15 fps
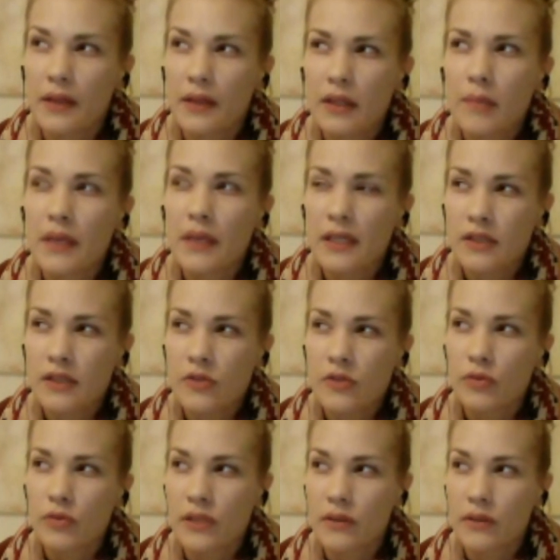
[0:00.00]
think the biggest
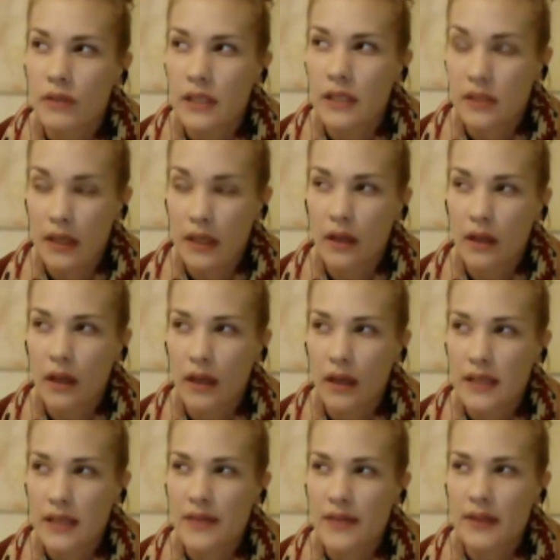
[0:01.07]
reason is that, like
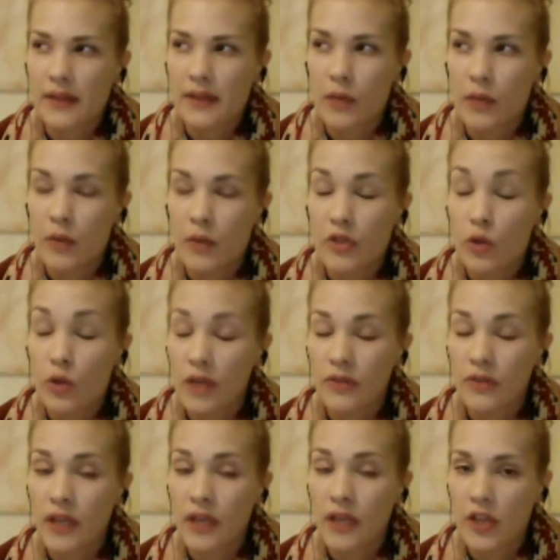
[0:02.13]
I said, that I want a
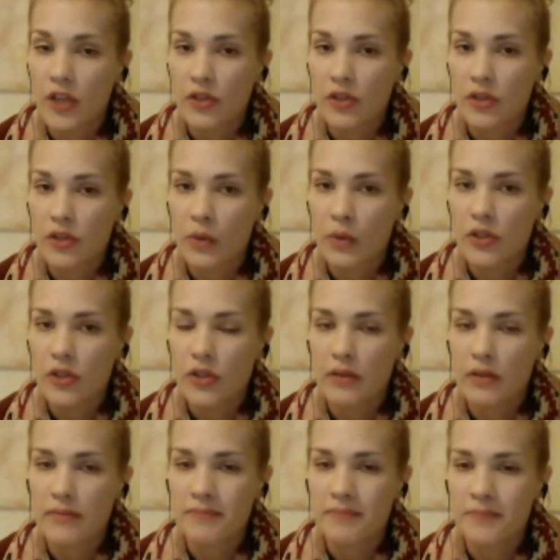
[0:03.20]
qualification.
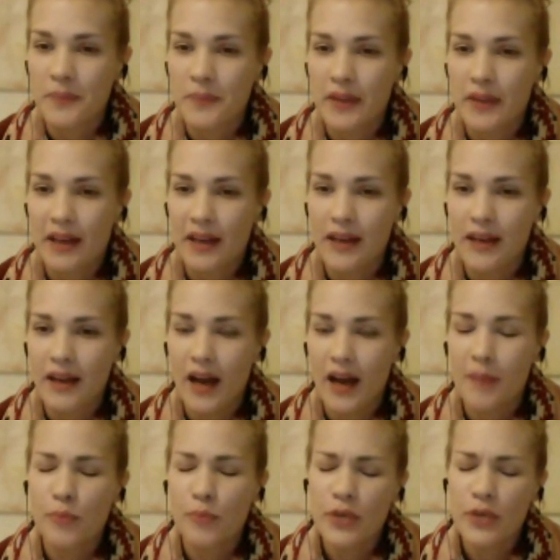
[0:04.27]

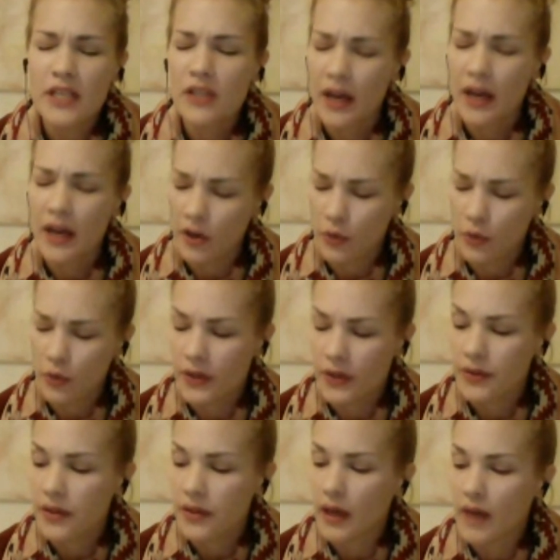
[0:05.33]
I'm pretty tired with
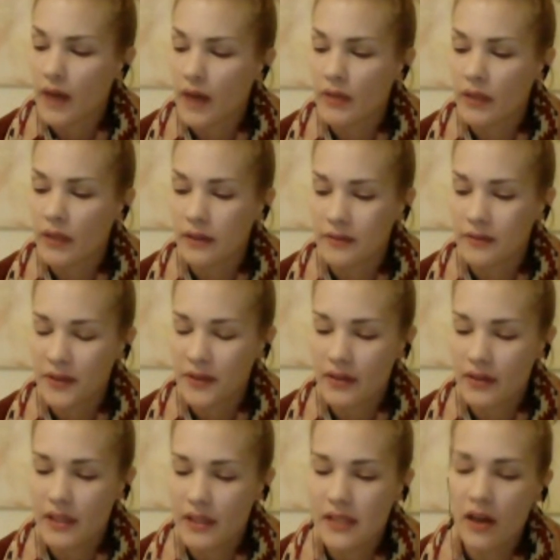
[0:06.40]
having
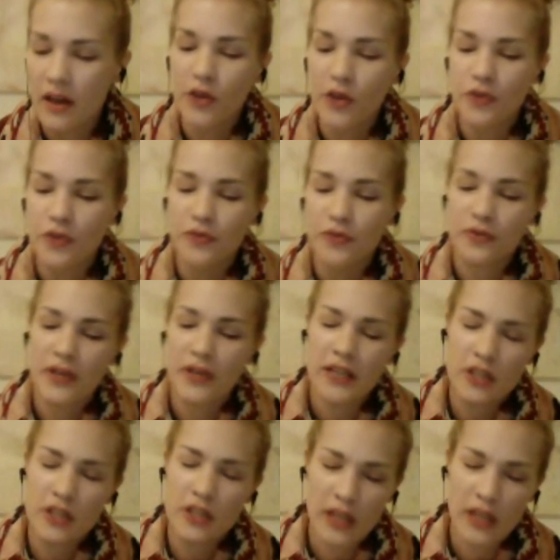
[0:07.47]
this kind of
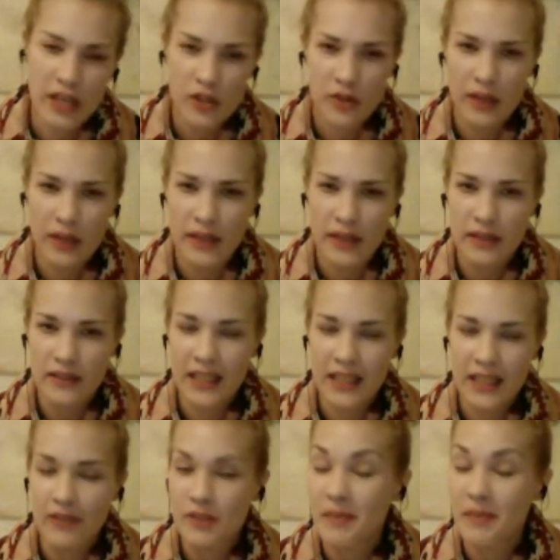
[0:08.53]
education that
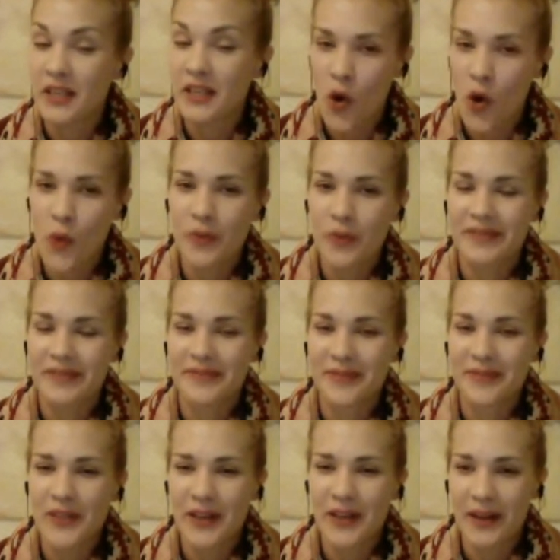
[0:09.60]
gives me no,
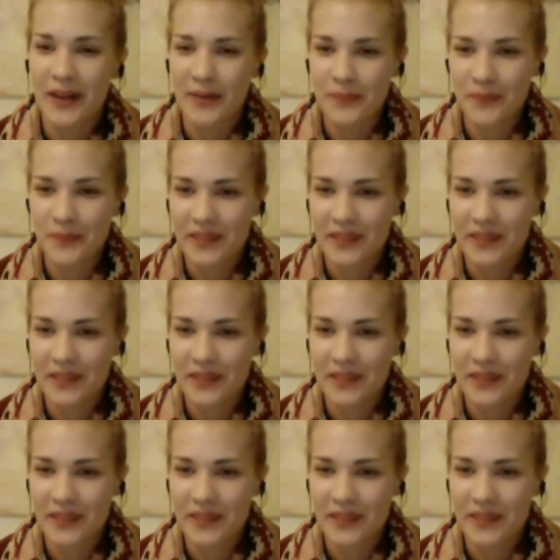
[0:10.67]
I